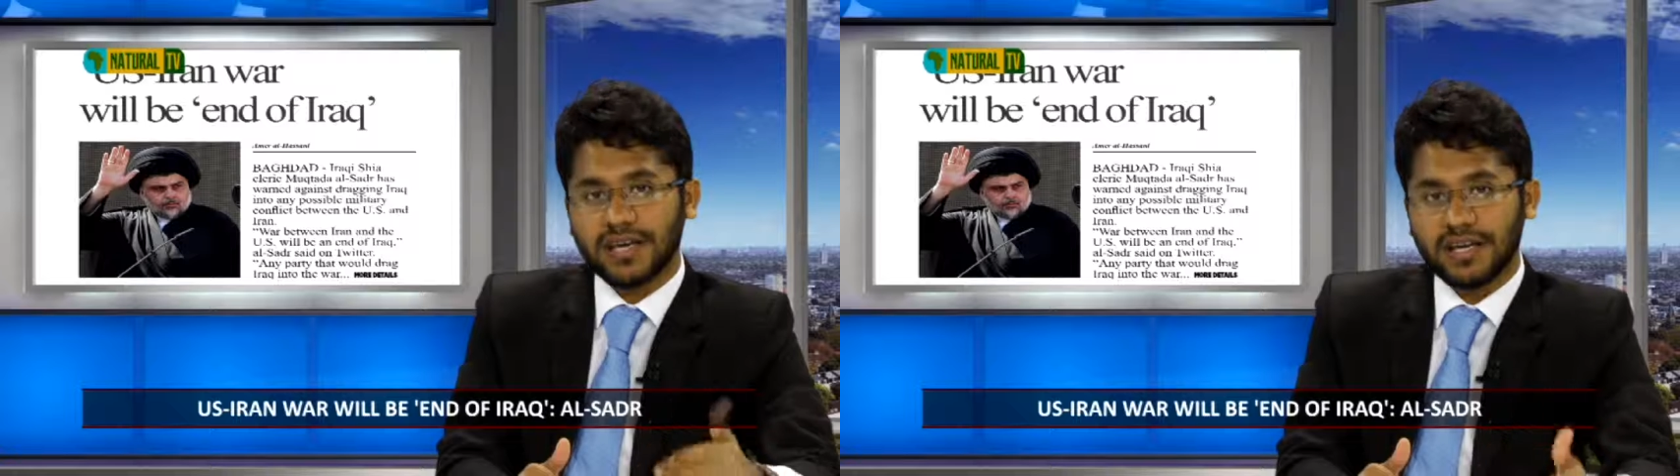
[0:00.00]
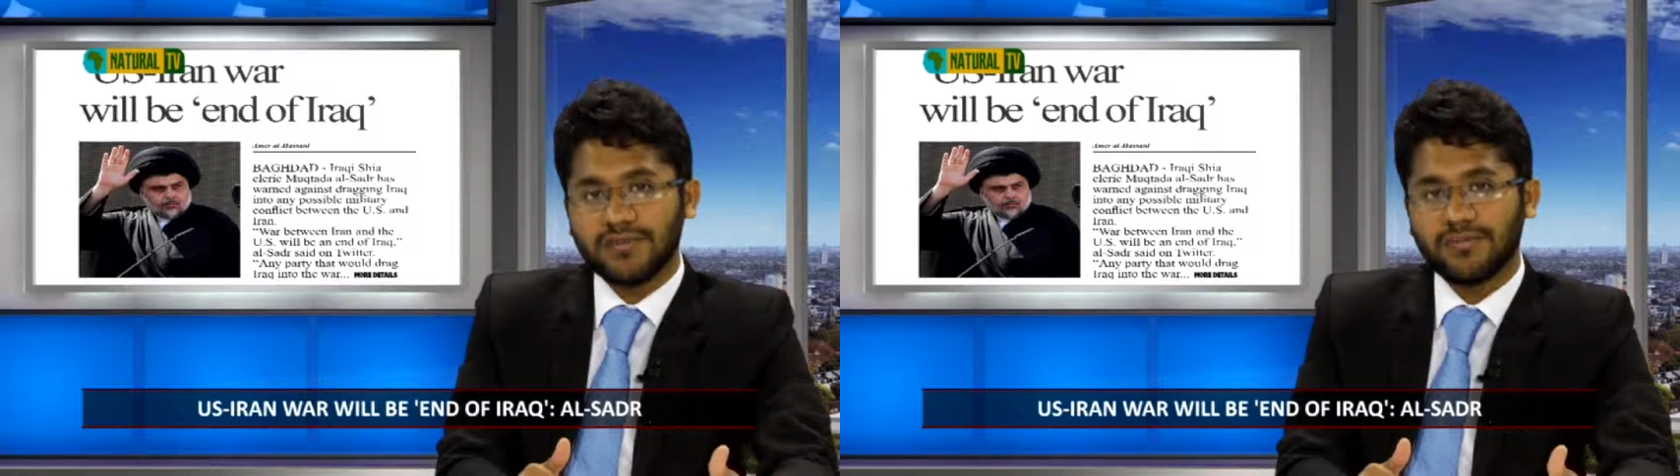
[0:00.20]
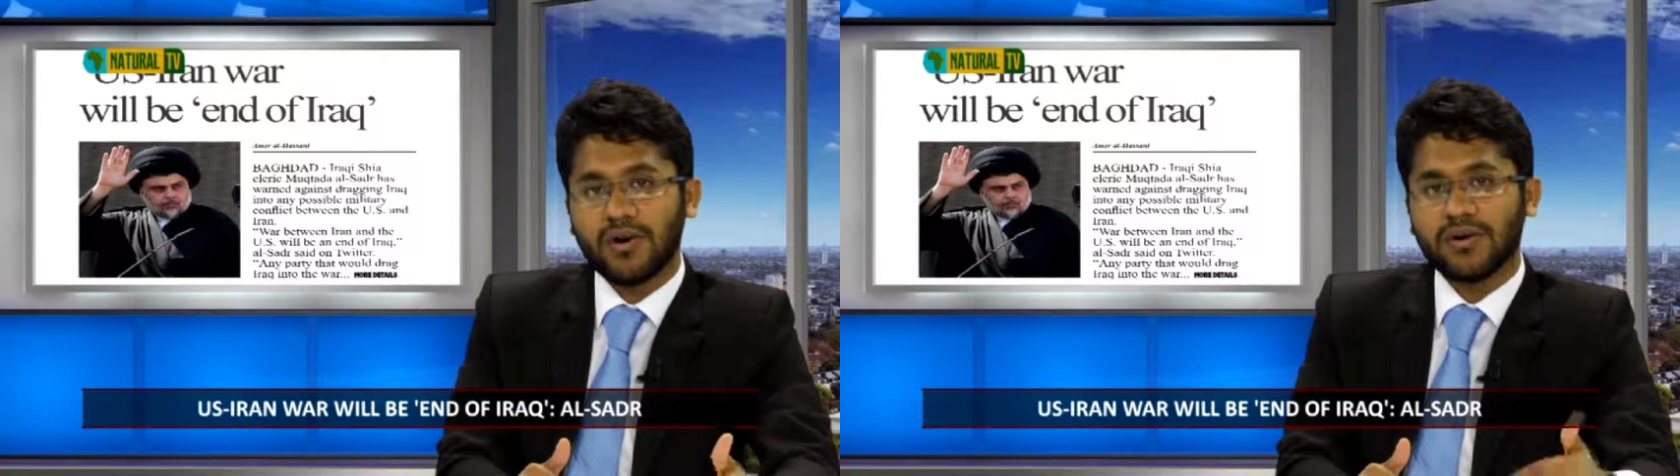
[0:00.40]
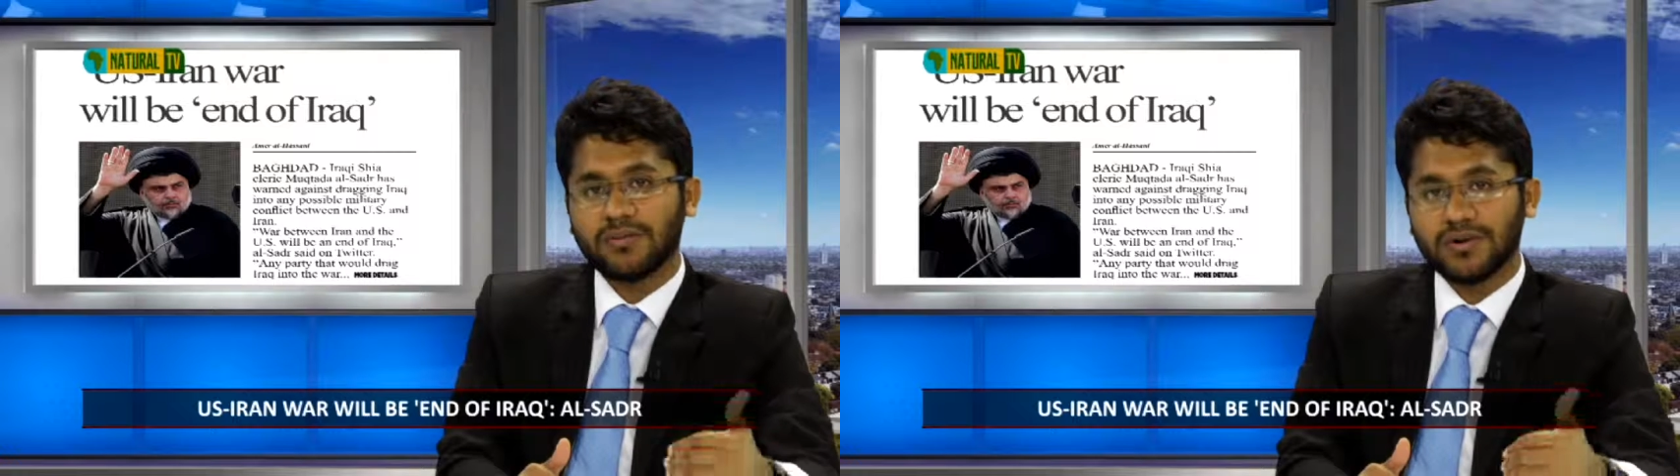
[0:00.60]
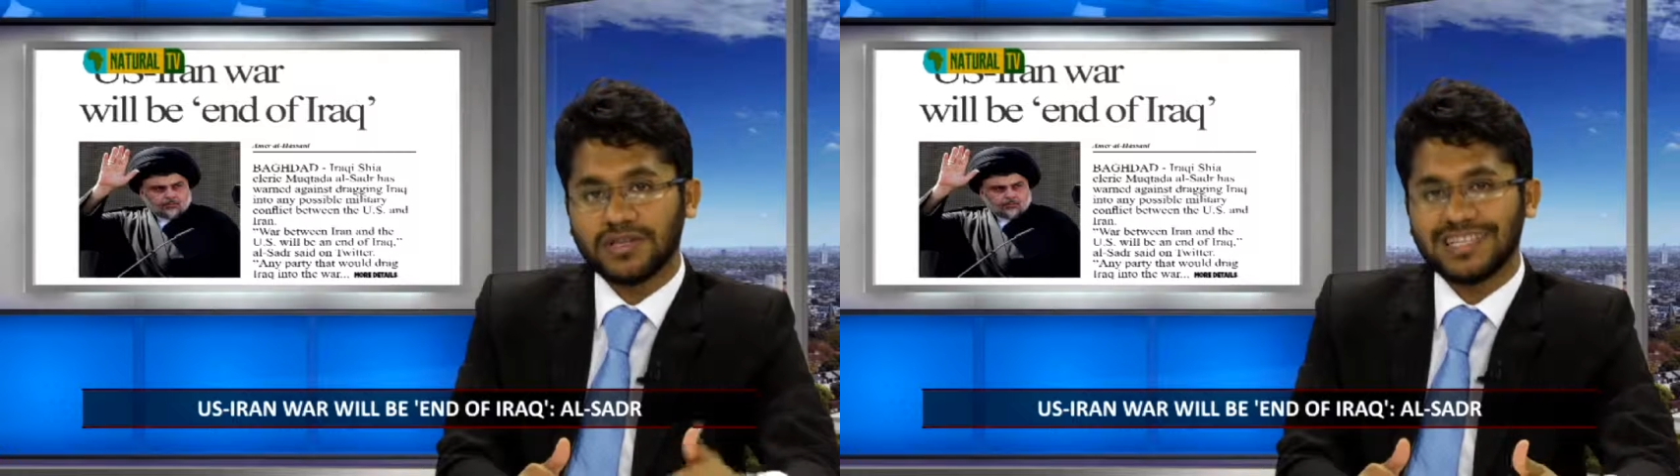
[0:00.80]
involved
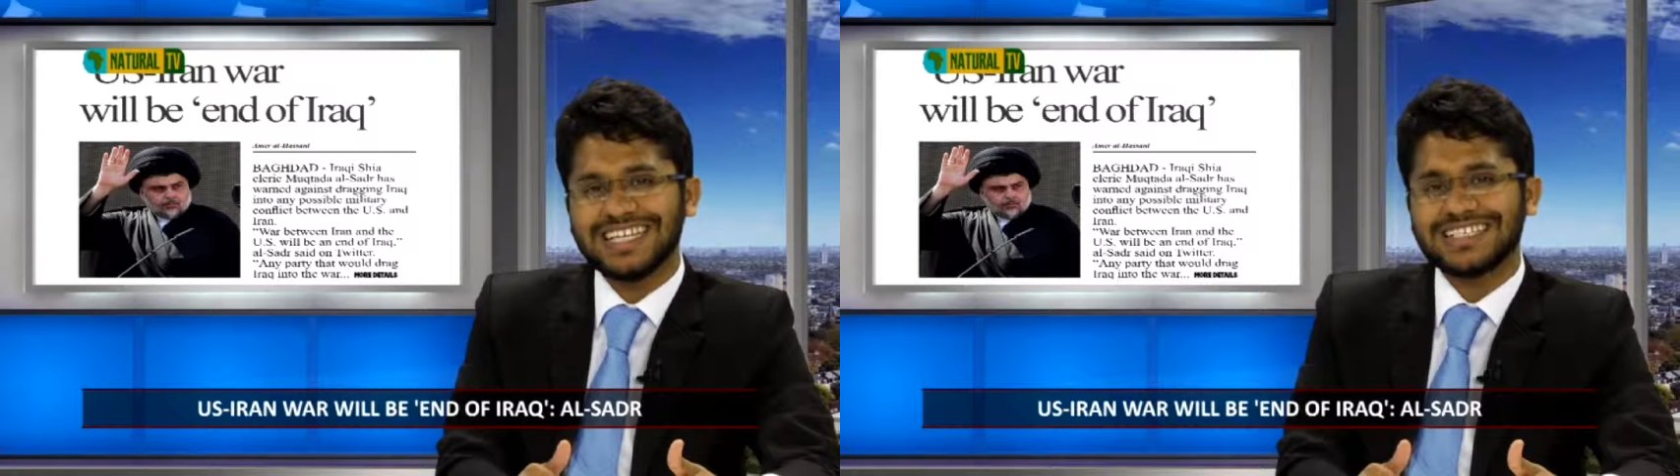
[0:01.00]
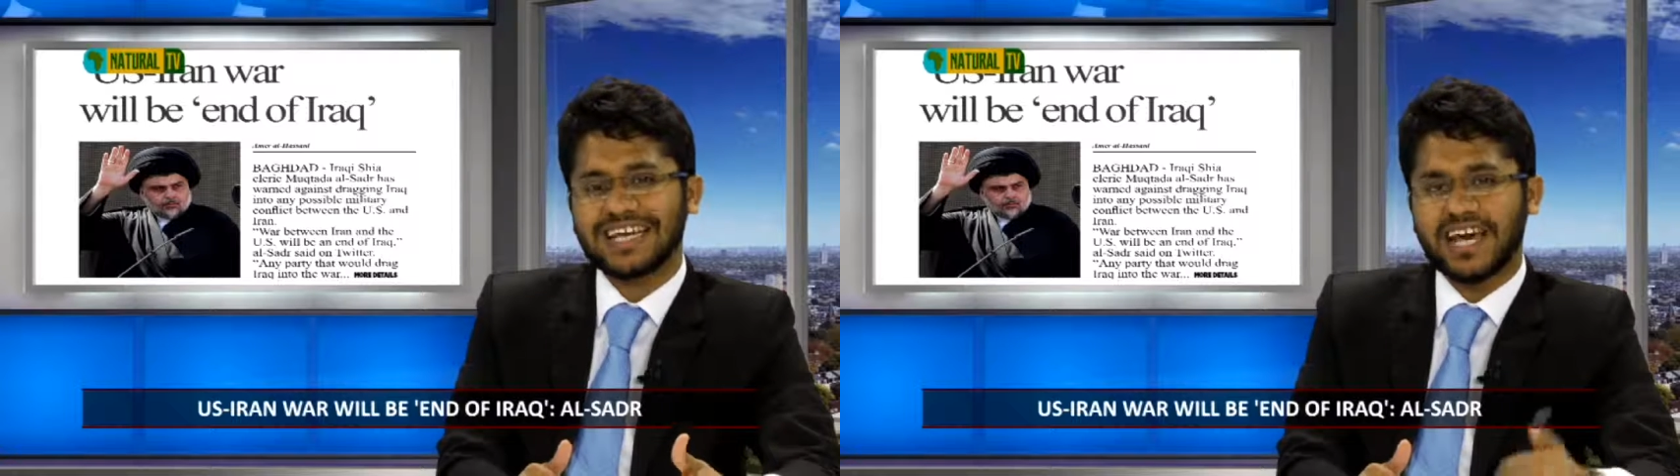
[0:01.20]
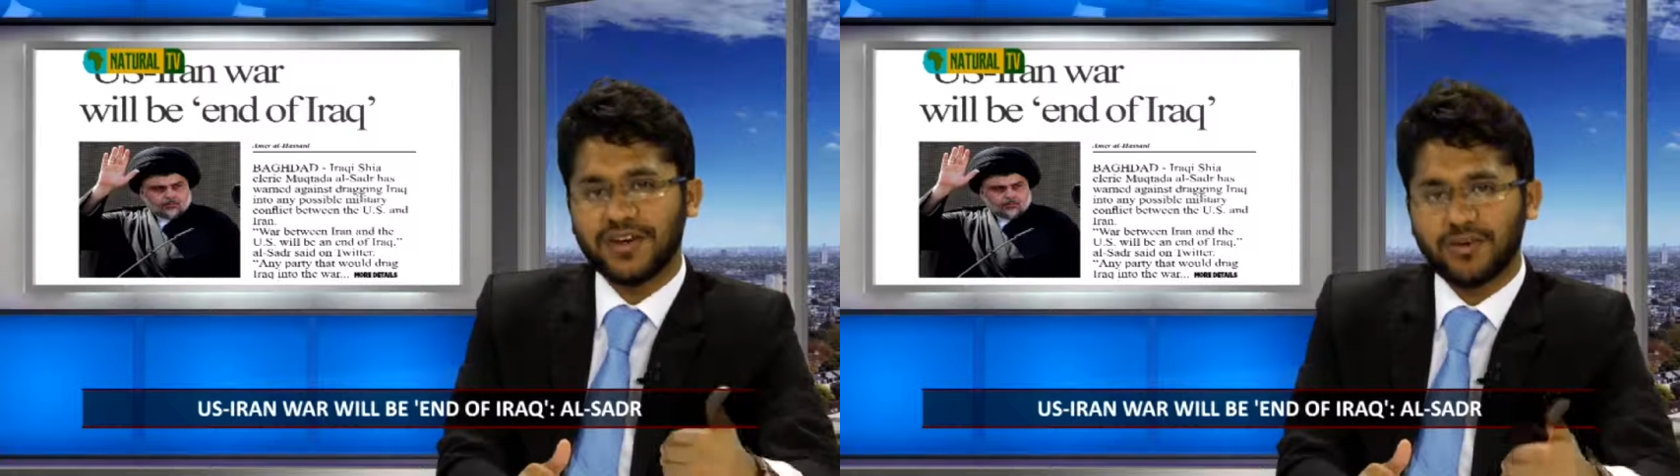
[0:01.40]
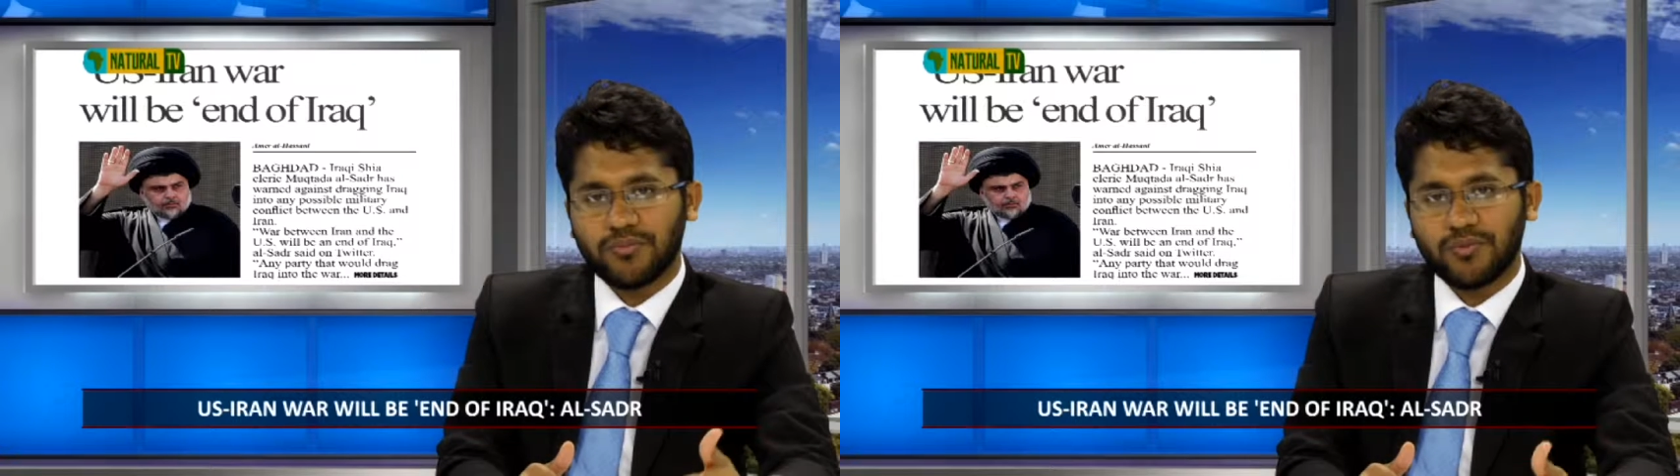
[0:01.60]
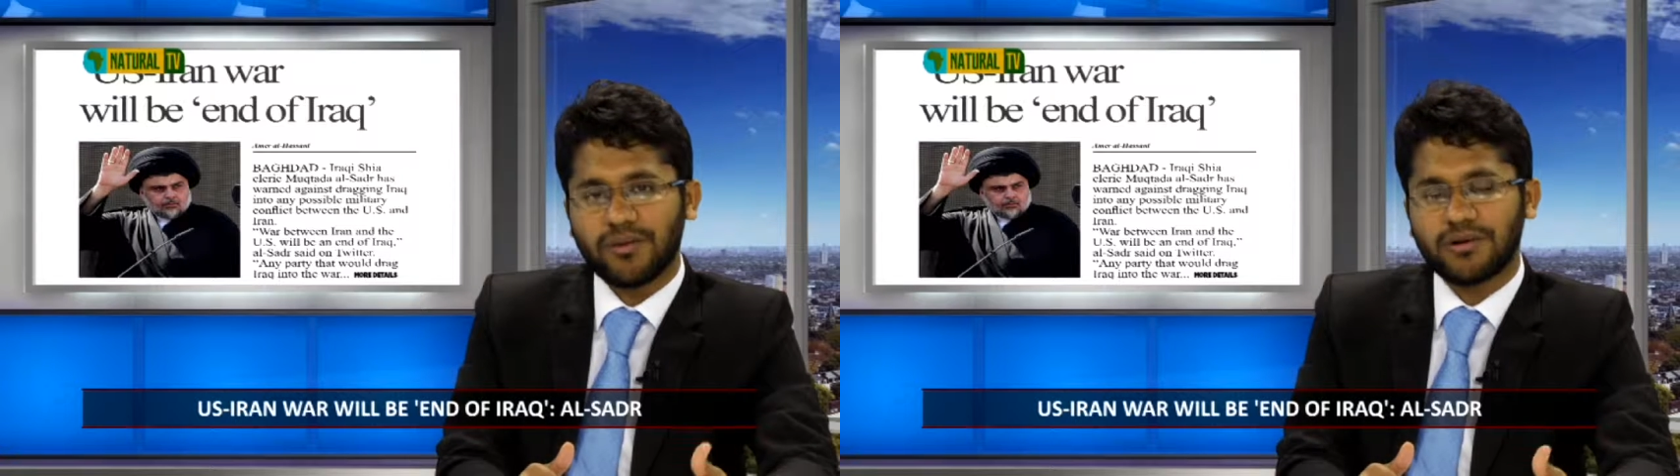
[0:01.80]
with this kind
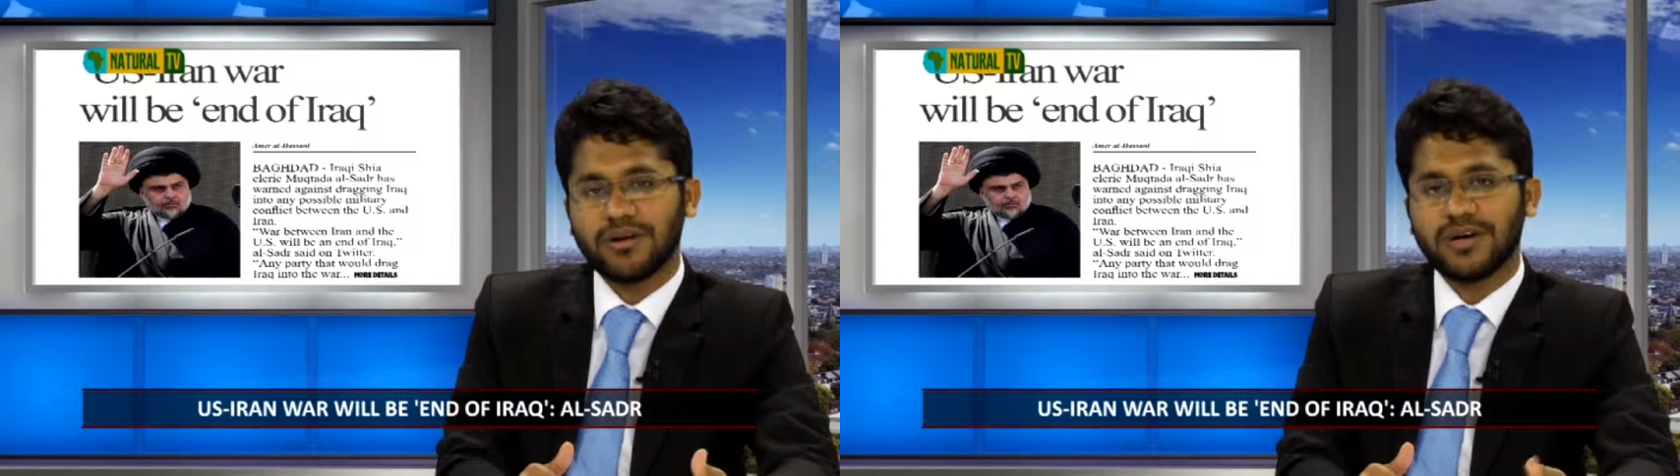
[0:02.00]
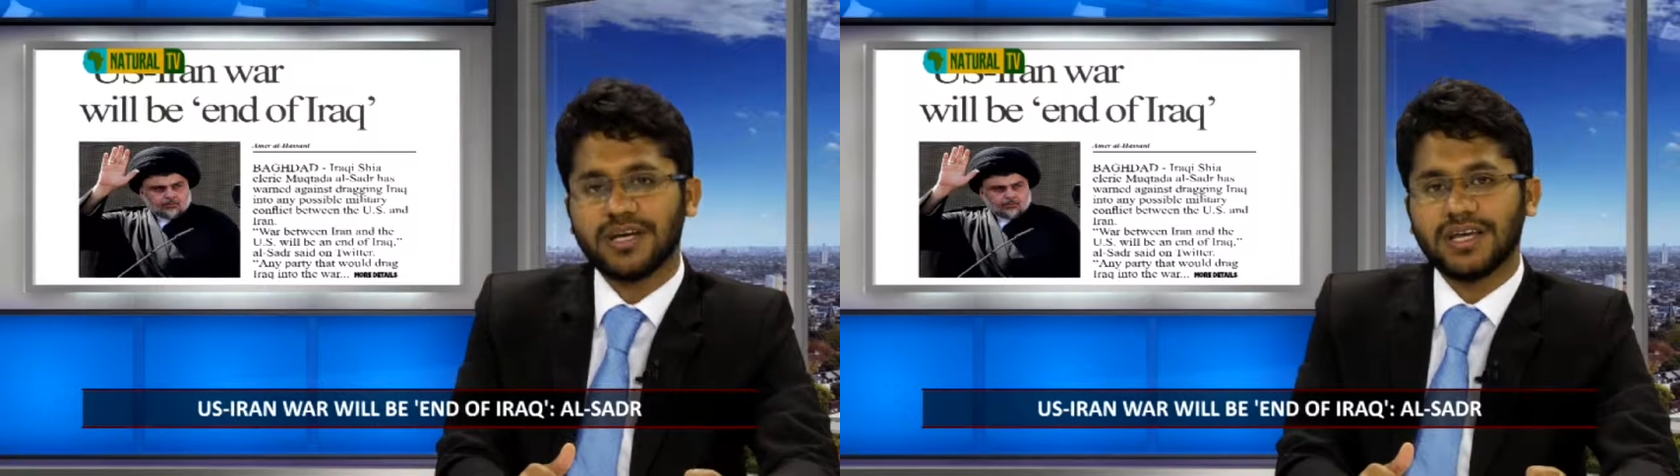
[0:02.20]
of war,